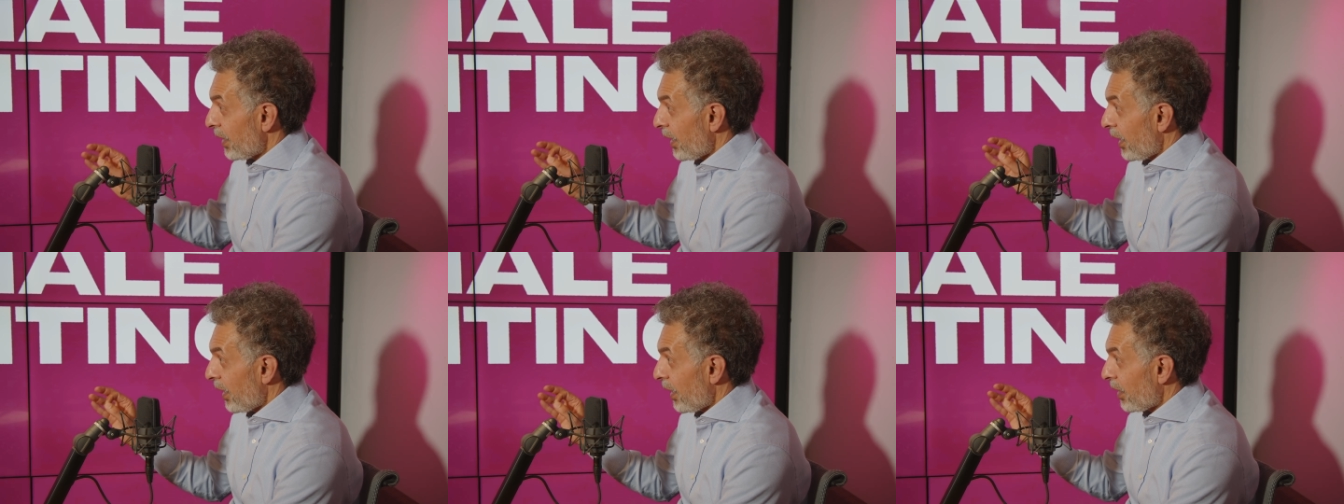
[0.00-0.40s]

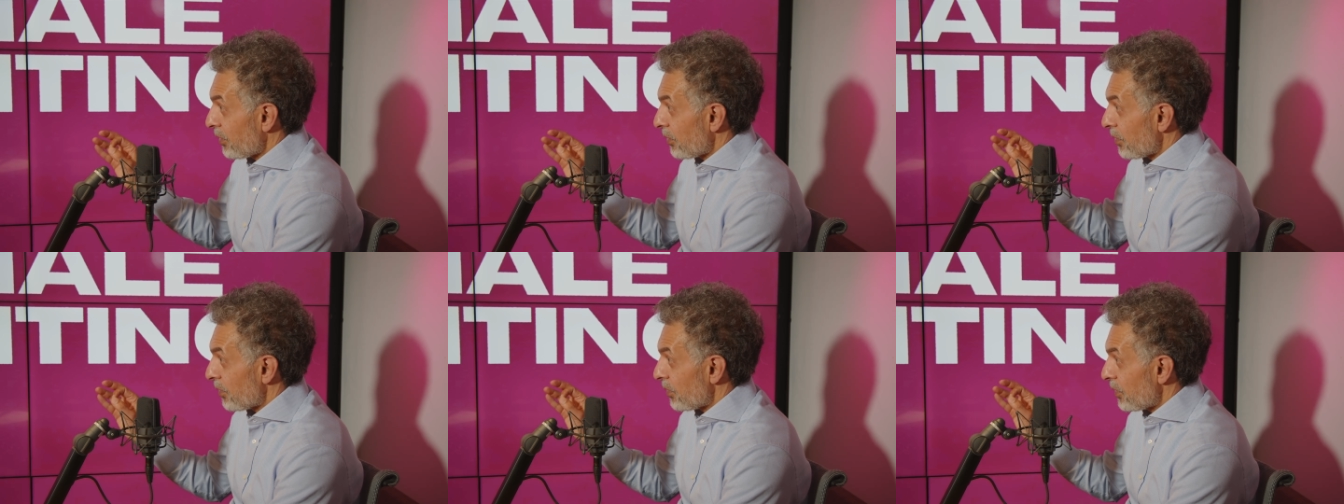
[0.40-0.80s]

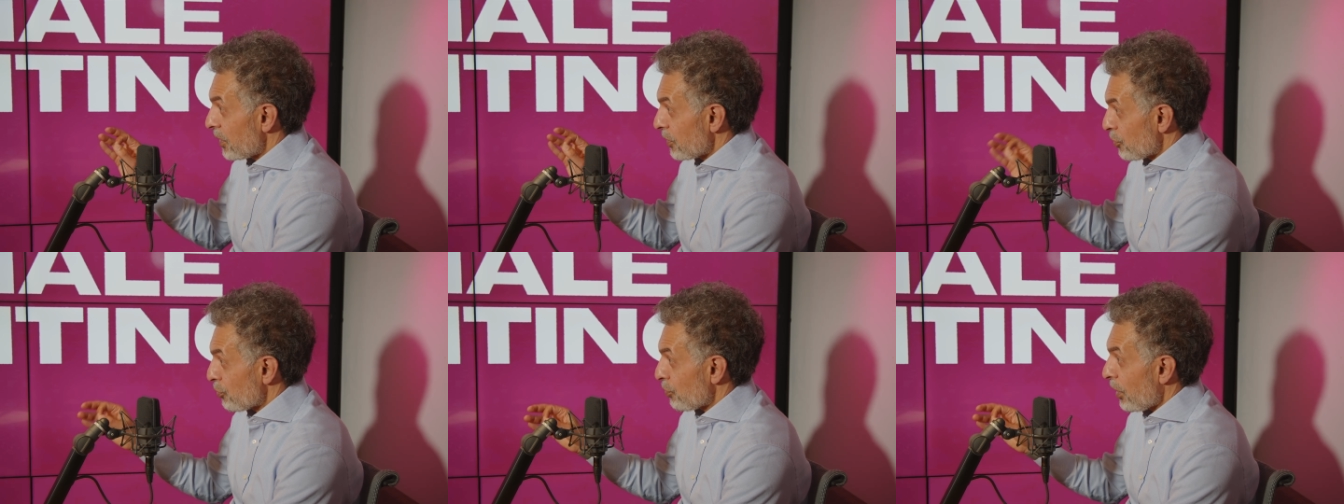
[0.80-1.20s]
and
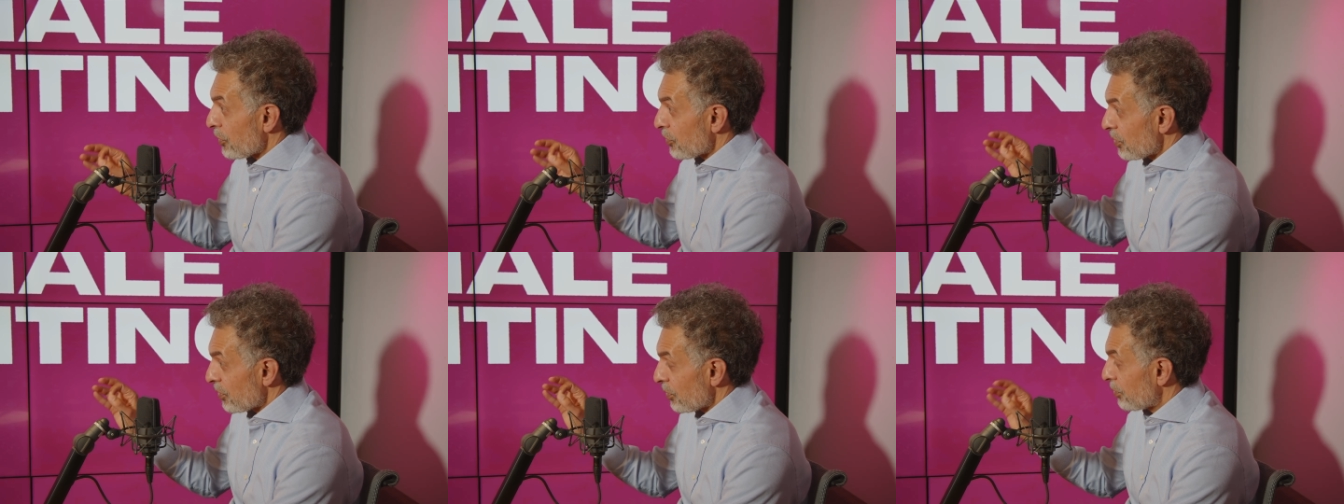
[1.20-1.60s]
the
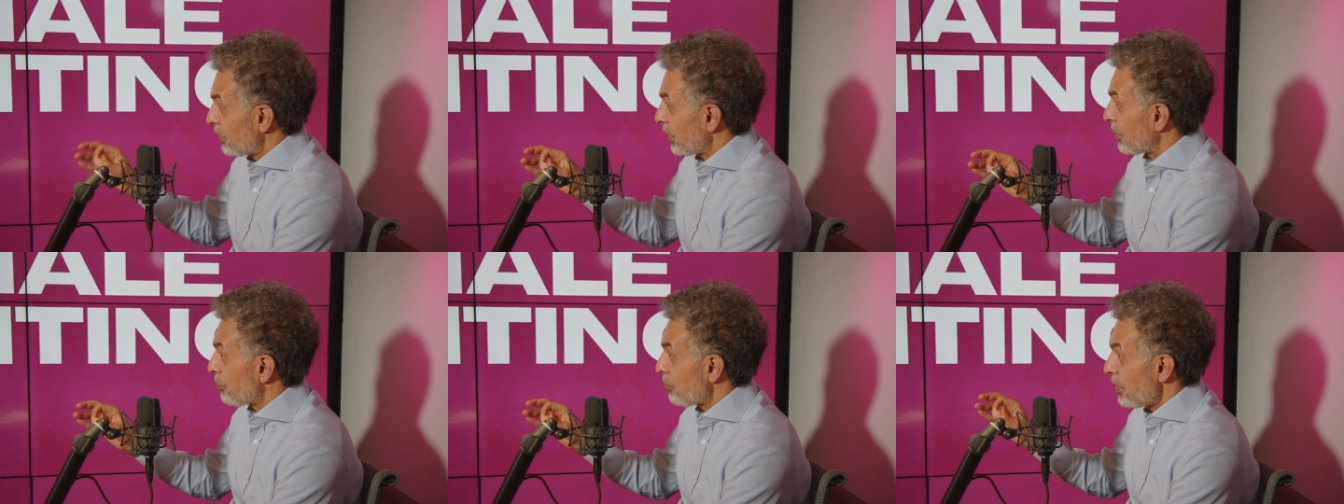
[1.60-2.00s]
instructions or
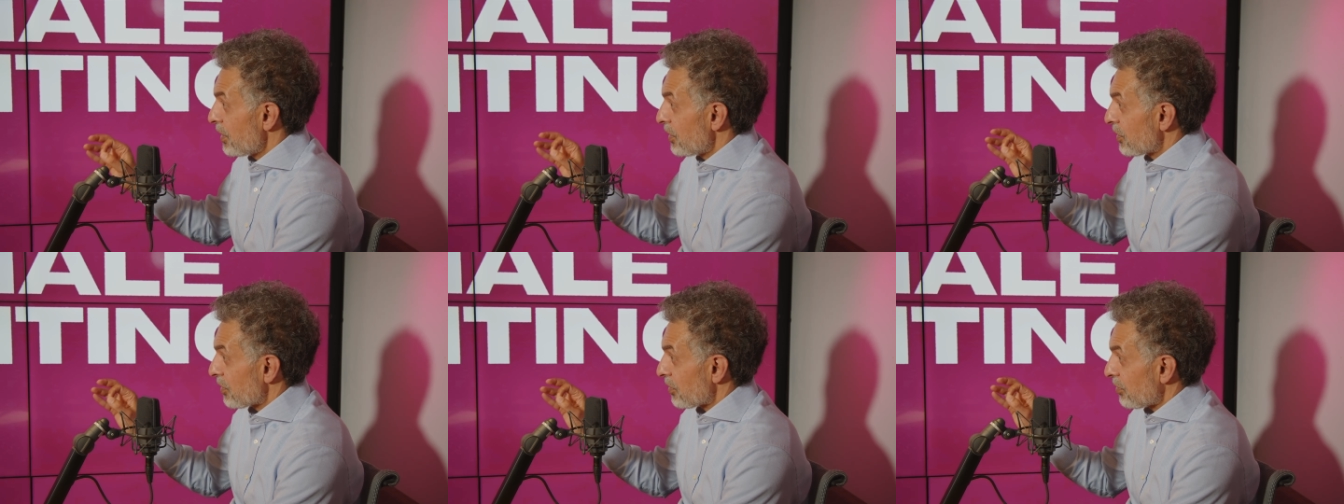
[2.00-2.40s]

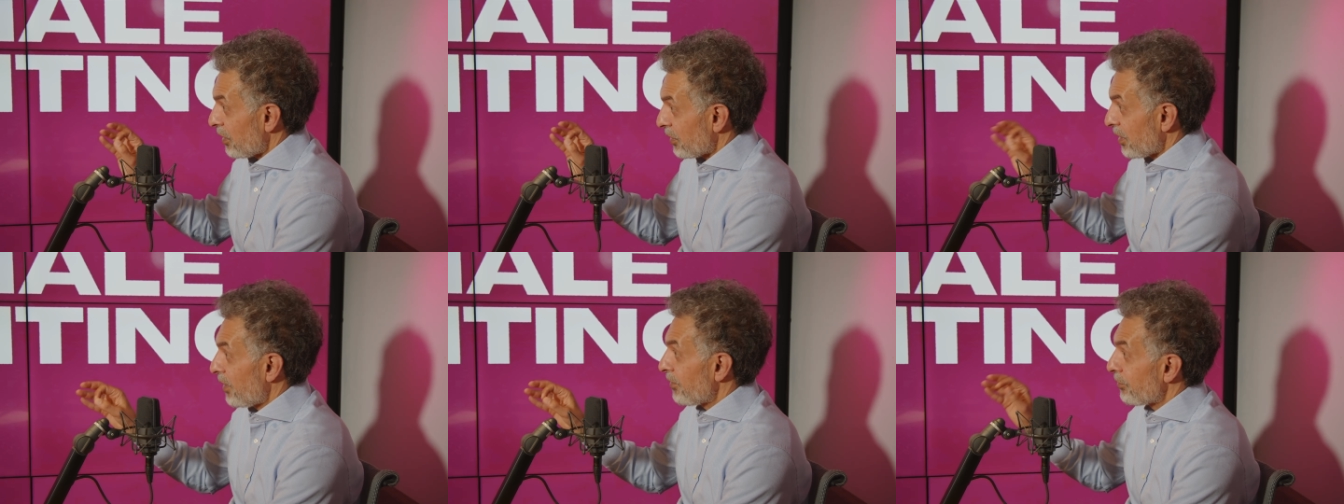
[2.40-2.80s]
decrees
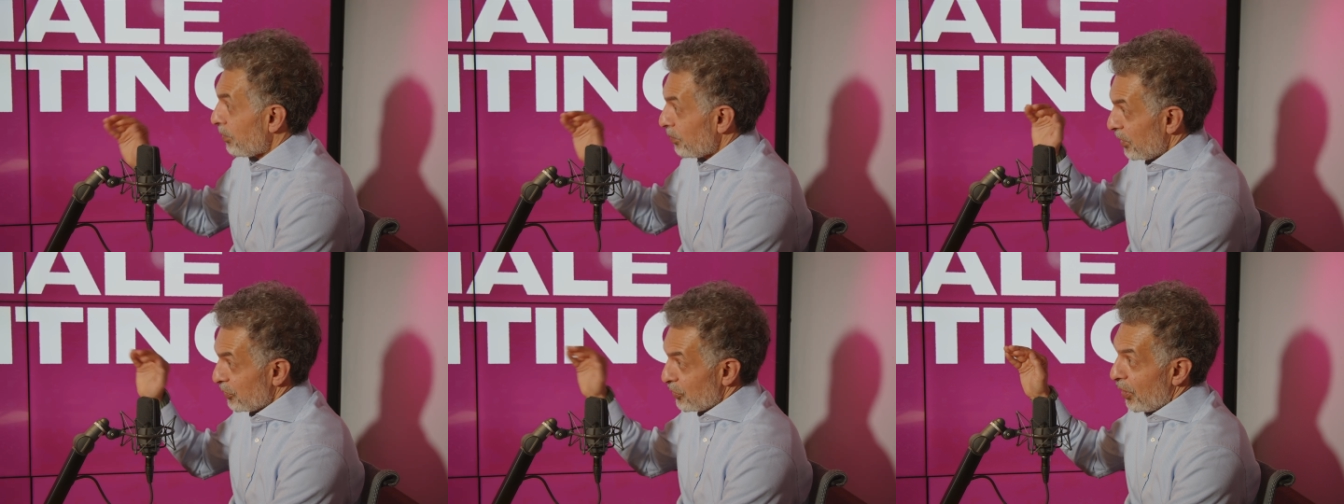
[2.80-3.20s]
that come
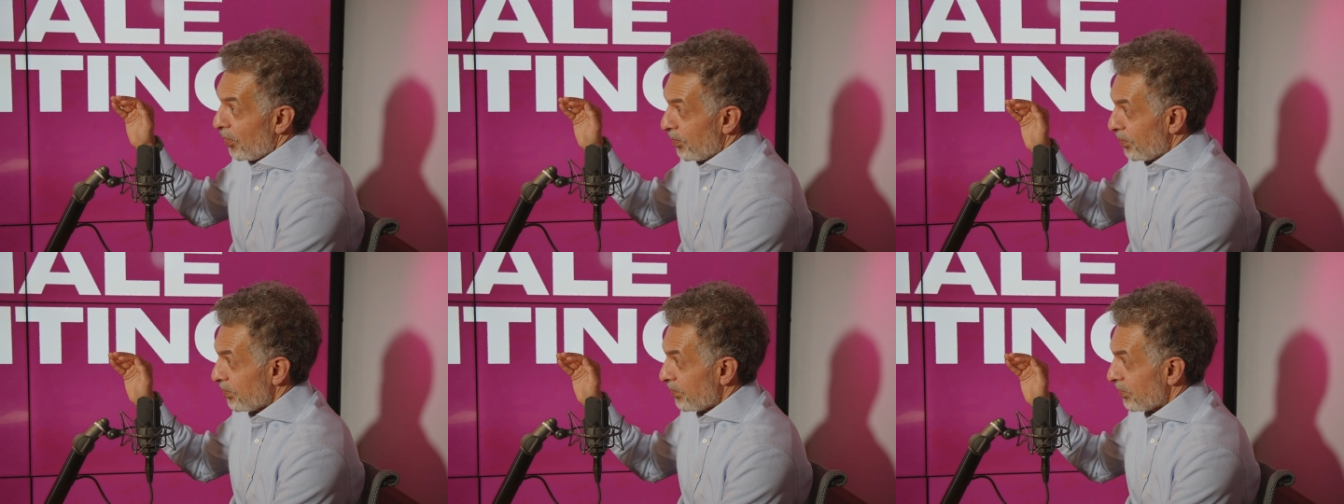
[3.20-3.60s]
from the
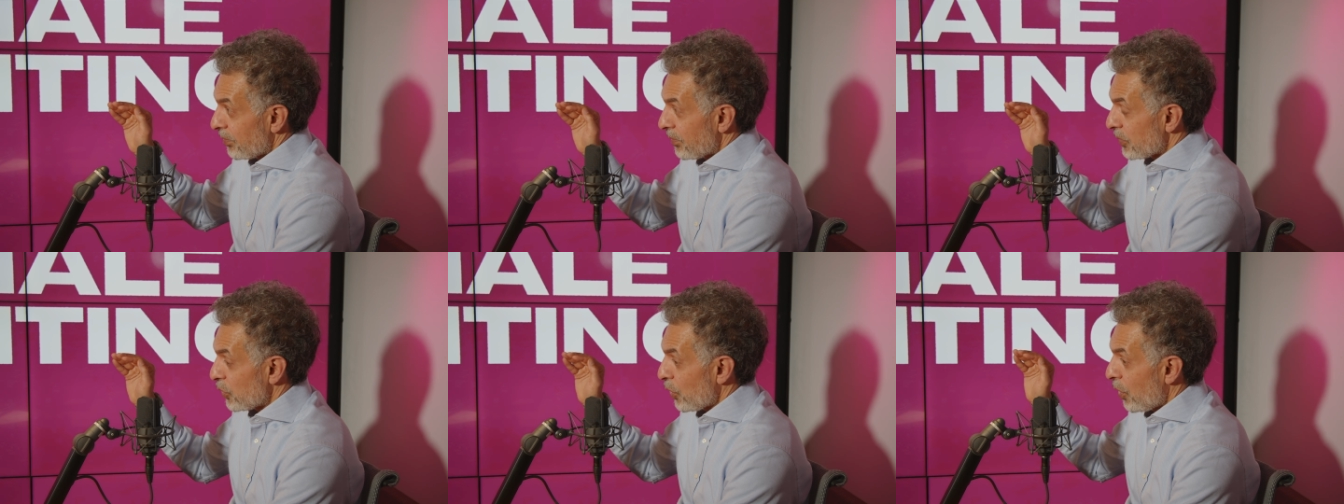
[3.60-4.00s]
top.
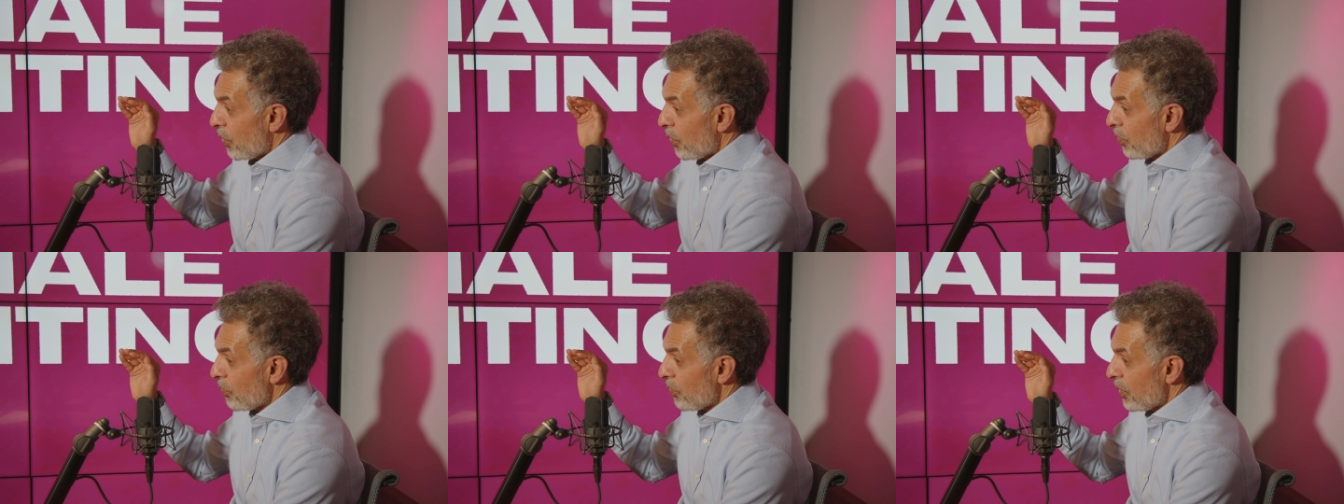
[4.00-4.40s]

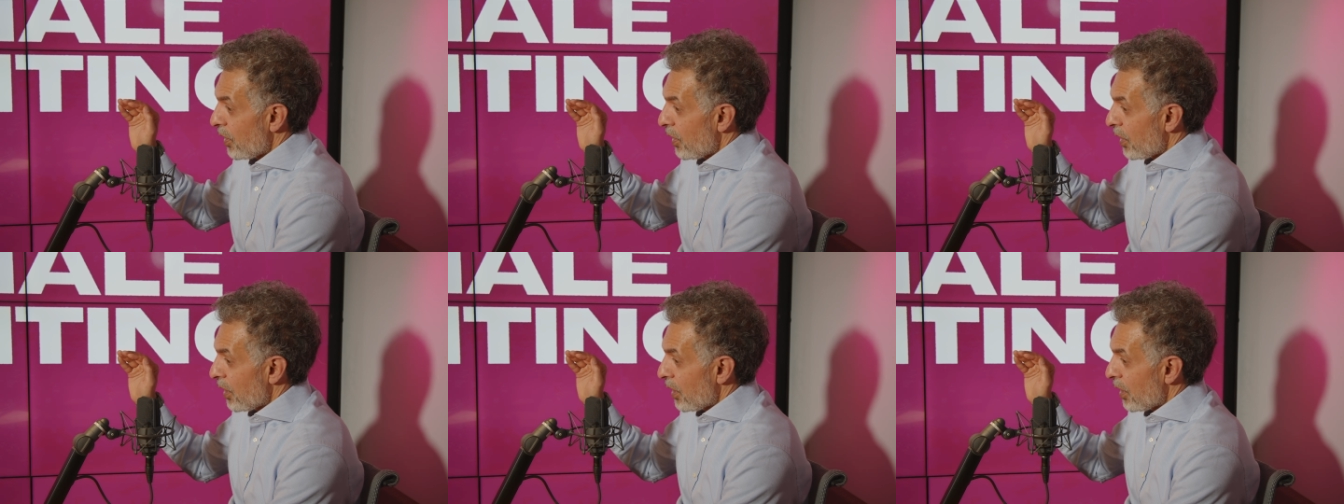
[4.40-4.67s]
So